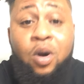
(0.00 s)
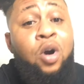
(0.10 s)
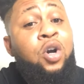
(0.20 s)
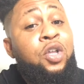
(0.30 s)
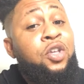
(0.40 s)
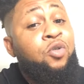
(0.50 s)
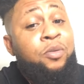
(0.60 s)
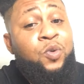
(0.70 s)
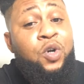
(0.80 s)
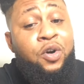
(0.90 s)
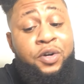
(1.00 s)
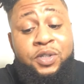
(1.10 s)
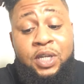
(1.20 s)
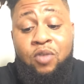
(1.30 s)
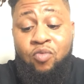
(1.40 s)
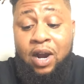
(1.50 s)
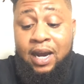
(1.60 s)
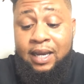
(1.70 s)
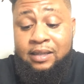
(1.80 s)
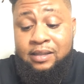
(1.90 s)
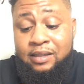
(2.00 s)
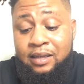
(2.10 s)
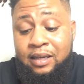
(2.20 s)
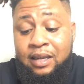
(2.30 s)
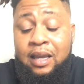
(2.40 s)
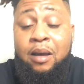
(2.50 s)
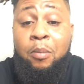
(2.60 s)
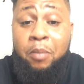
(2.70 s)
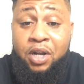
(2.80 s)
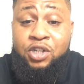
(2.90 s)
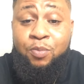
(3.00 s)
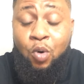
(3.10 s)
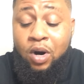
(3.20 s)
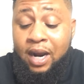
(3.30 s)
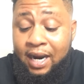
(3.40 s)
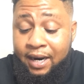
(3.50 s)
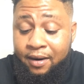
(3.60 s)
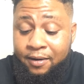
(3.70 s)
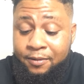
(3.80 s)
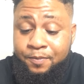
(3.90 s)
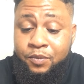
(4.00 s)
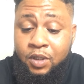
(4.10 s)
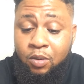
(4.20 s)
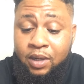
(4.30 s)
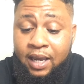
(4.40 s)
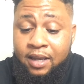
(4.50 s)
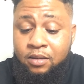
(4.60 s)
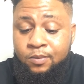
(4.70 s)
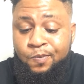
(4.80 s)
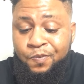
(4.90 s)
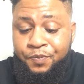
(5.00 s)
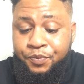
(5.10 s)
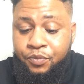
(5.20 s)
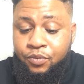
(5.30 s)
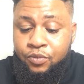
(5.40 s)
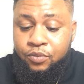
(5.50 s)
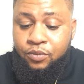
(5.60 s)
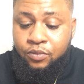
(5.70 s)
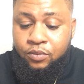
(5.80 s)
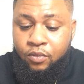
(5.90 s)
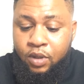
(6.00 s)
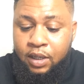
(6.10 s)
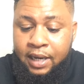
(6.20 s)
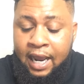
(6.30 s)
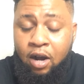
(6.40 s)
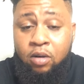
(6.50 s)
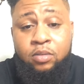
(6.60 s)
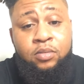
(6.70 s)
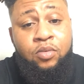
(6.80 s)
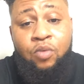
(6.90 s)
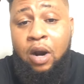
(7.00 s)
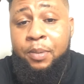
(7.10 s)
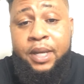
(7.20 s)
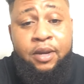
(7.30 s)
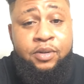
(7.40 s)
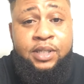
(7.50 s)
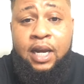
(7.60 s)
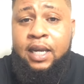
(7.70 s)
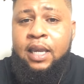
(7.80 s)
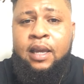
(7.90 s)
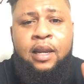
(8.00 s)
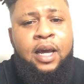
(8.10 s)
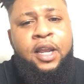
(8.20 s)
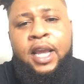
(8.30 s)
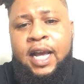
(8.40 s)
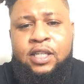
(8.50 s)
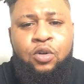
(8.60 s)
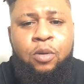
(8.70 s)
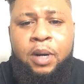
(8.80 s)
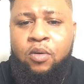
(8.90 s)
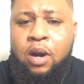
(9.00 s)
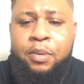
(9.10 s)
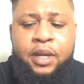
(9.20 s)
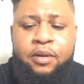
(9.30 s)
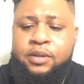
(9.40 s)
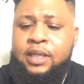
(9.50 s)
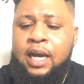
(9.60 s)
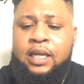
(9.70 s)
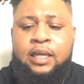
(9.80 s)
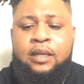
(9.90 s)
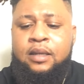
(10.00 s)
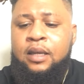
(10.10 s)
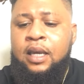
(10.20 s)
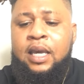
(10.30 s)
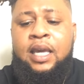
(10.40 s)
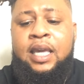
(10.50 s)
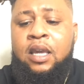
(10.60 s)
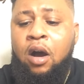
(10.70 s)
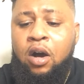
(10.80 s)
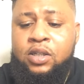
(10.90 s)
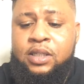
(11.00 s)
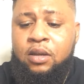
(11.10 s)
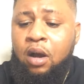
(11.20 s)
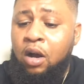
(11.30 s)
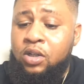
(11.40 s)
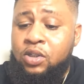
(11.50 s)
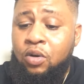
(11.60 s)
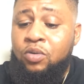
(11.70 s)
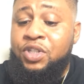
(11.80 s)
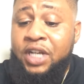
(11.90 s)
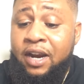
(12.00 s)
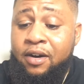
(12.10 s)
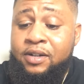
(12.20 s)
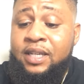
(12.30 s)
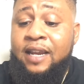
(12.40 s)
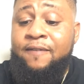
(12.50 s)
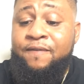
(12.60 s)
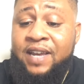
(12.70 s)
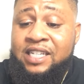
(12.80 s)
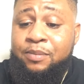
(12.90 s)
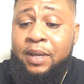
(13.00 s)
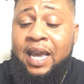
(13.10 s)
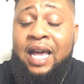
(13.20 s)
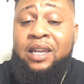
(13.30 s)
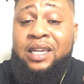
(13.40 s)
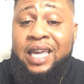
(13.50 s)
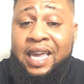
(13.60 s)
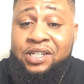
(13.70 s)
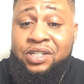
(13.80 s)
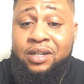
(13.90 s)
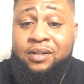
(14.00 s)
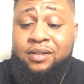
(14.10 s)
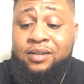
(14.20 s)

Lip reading: Or could the cryptocurrency rise much more higher? Okay? Now, Robert Kiyosaki, a lot of you guys know about Robert Kiyosaki. He also shares investment allocation